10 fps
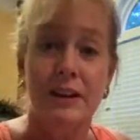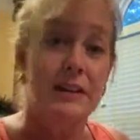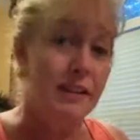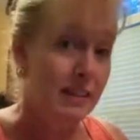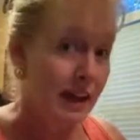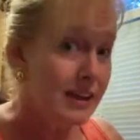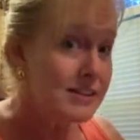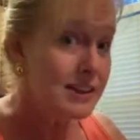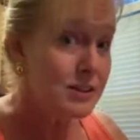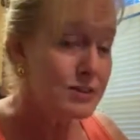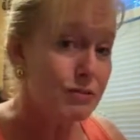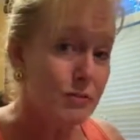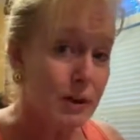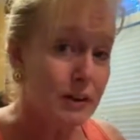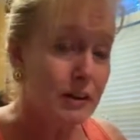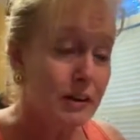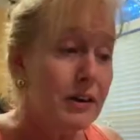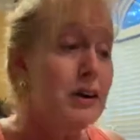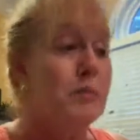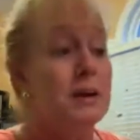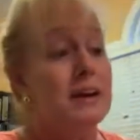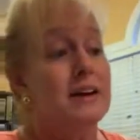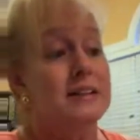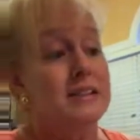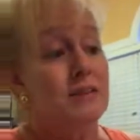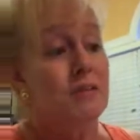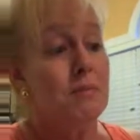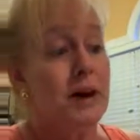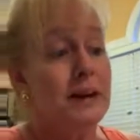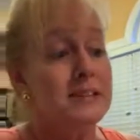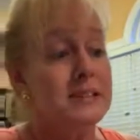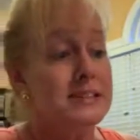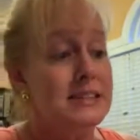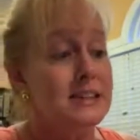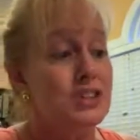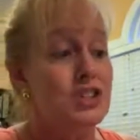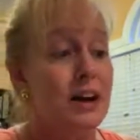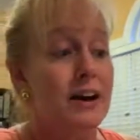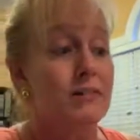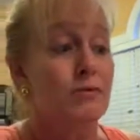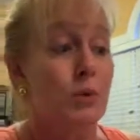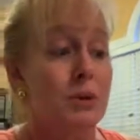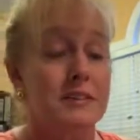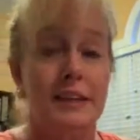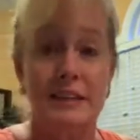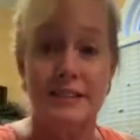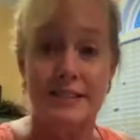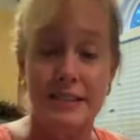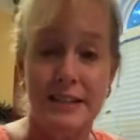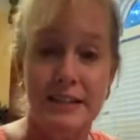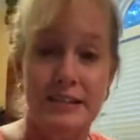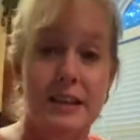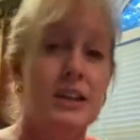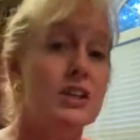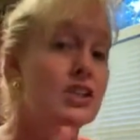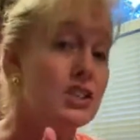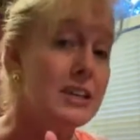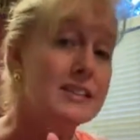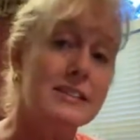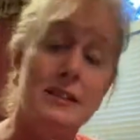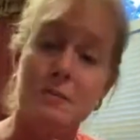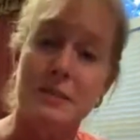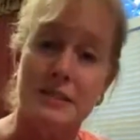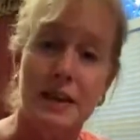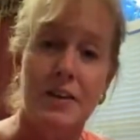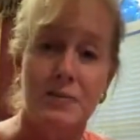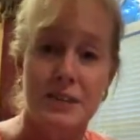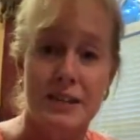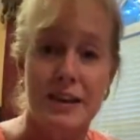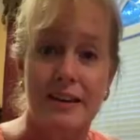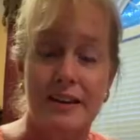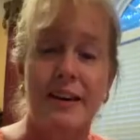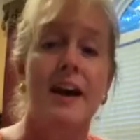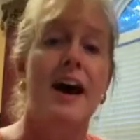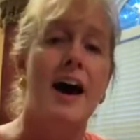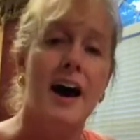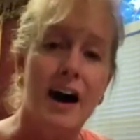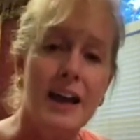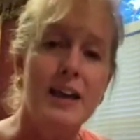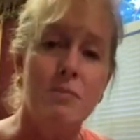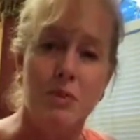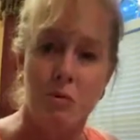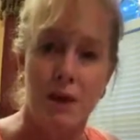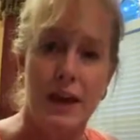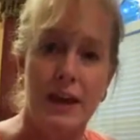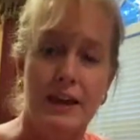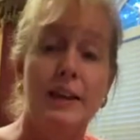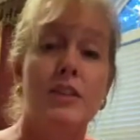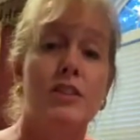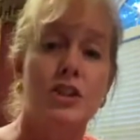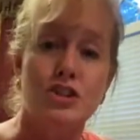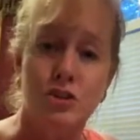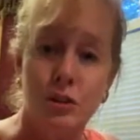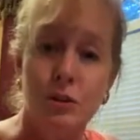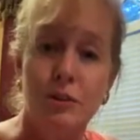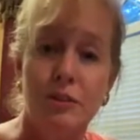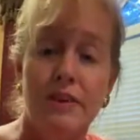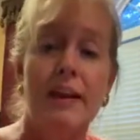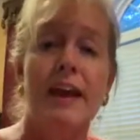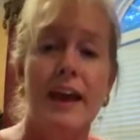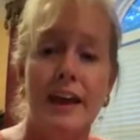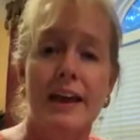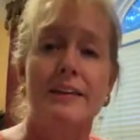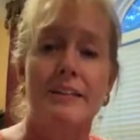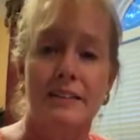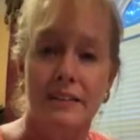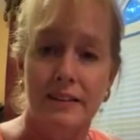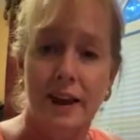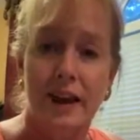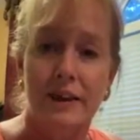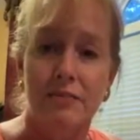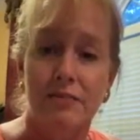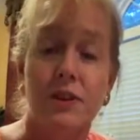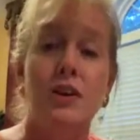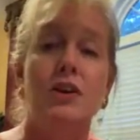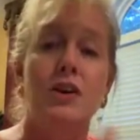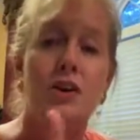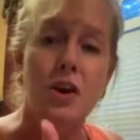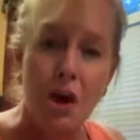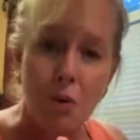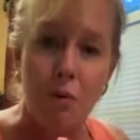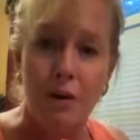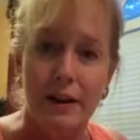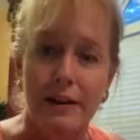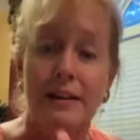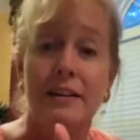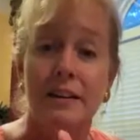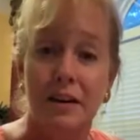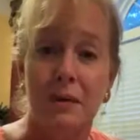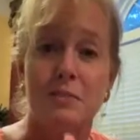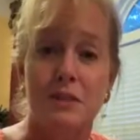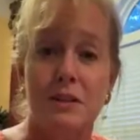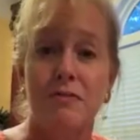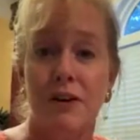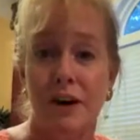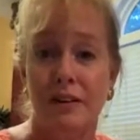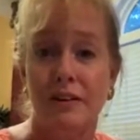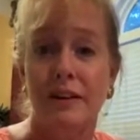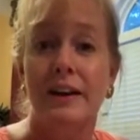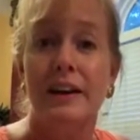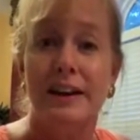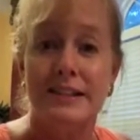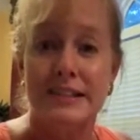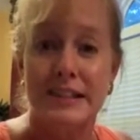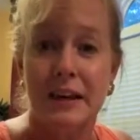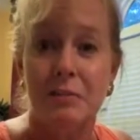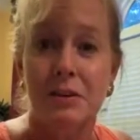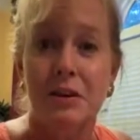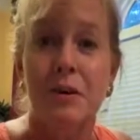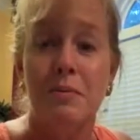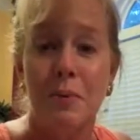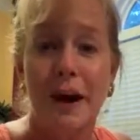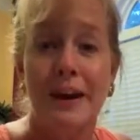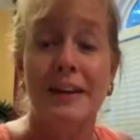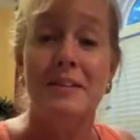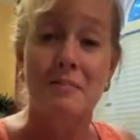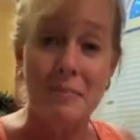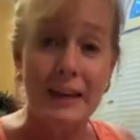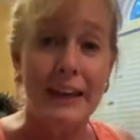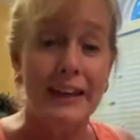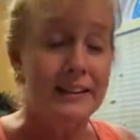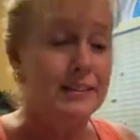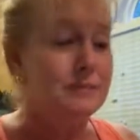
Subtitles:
Now that sounds familiar because it reminds us in John 14:6, Jesus himself said, I am the way, the truth, and the life. No one comes to the Father except by me.